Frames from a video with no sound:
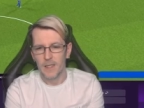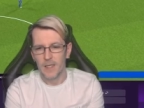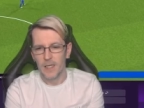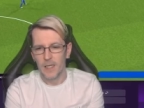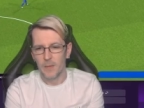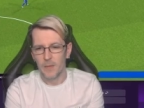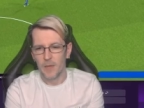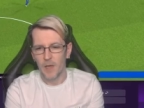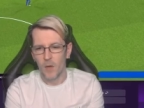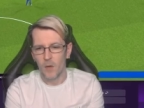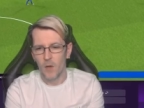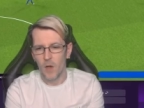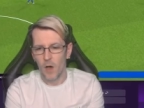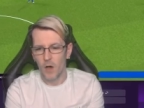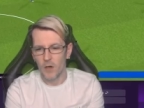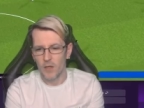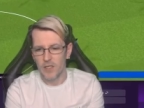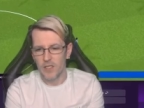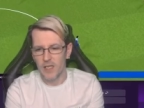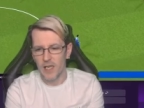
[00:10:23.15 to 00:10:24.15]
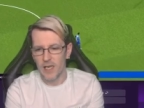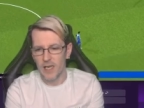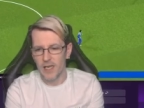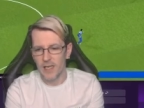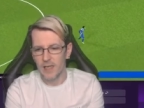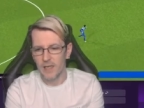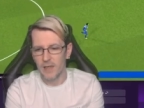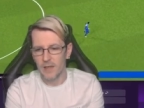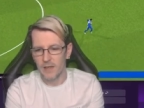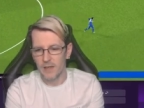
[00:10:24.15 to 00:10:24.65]
Here we go,
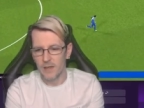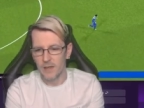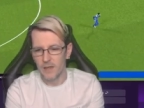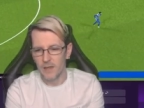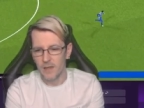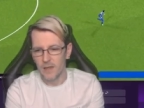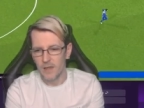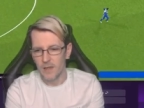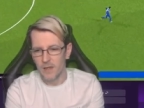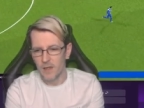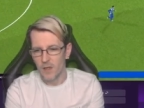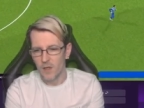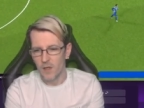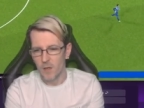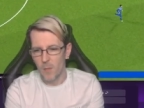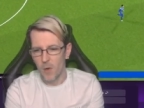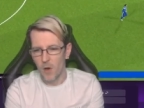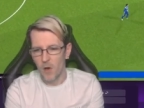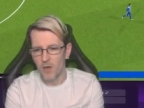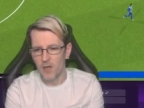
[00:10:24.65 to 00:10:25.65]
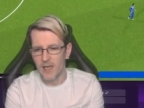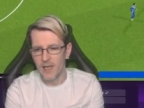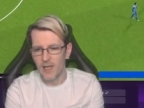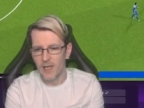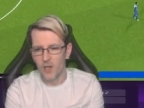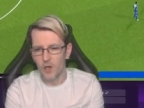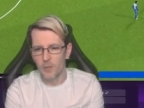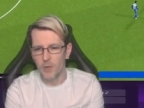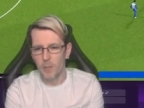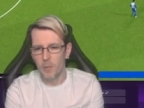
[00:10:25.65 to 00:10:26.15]
Cardicelli. Come on,
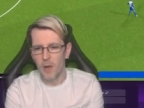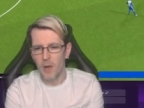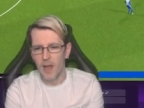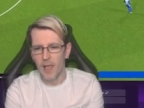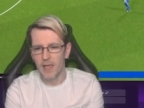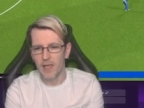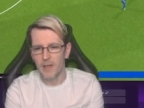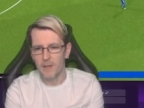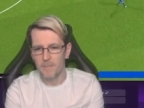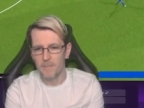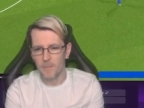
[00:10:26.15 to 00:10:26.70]
link up the play.